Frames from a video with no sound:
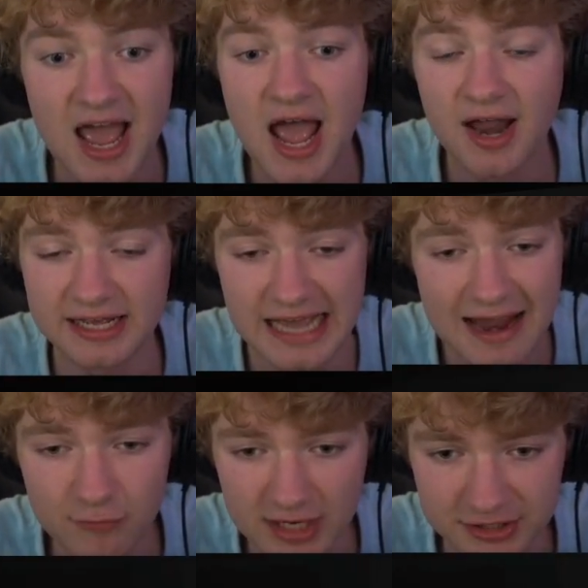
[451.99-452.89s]
And I get
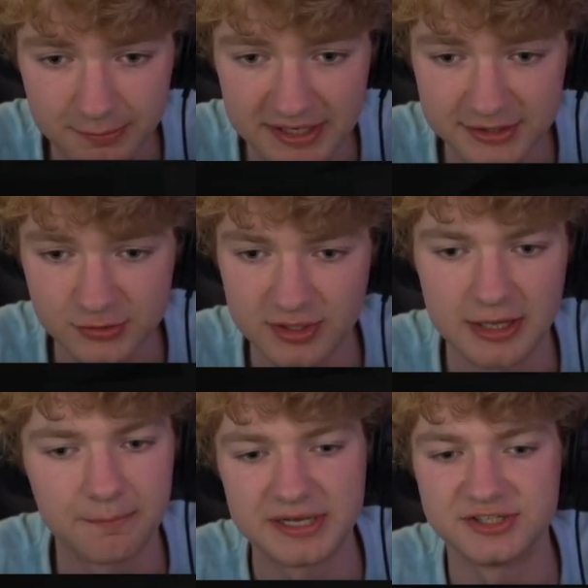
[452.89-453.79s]
everyone has opinions with
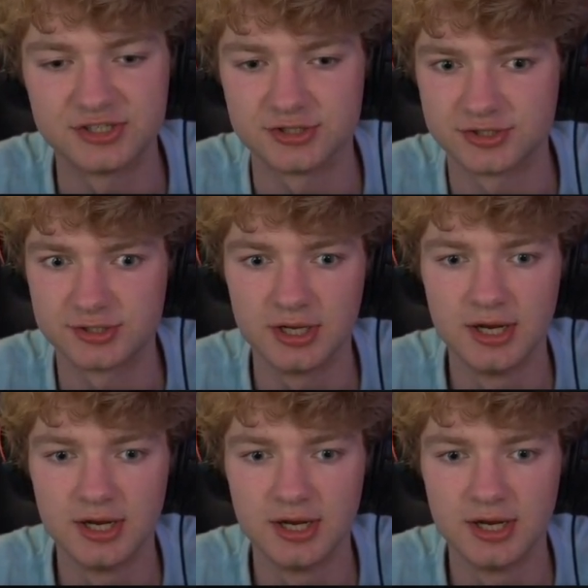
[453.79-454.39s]
it, but it's just